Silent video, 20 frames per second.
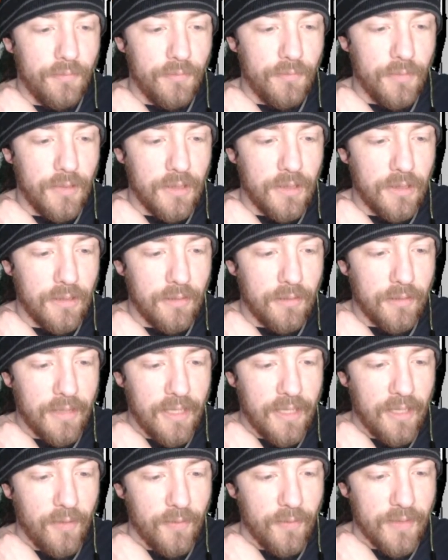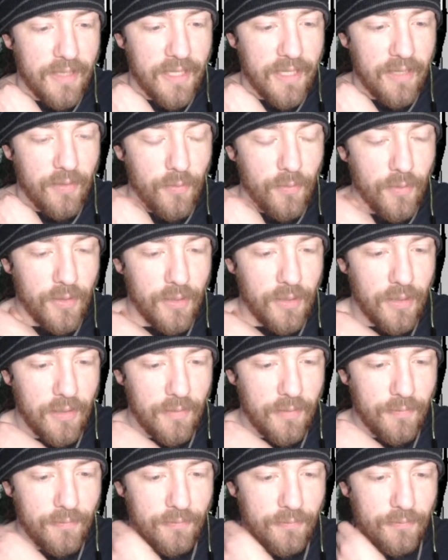what the hell was the other
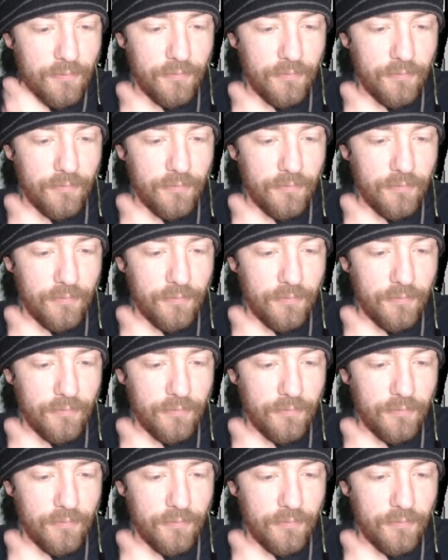one?